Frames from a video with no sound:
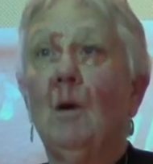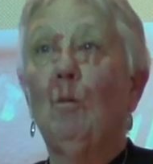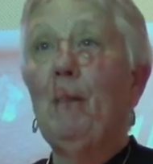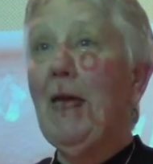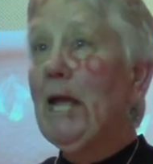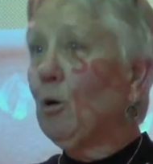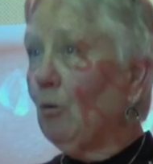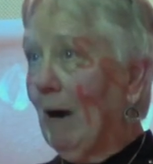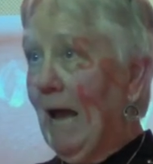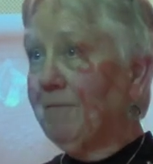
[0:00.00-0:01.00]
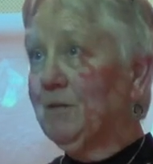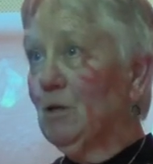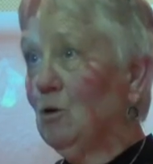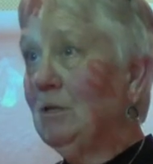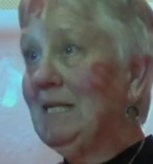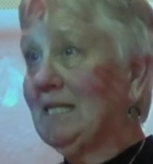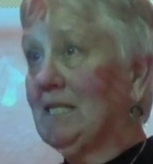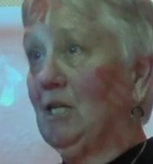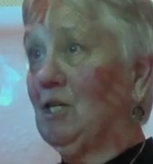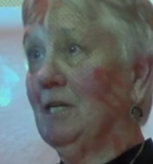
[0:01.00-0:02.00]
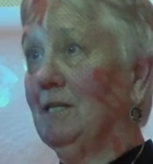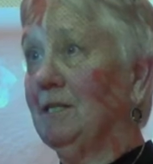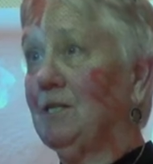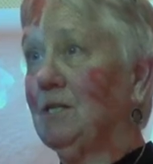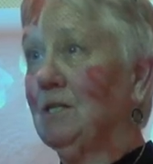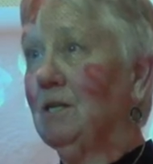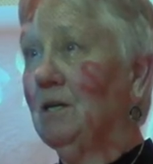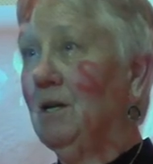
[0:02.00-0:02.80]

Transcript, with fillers: when they craft good decisions,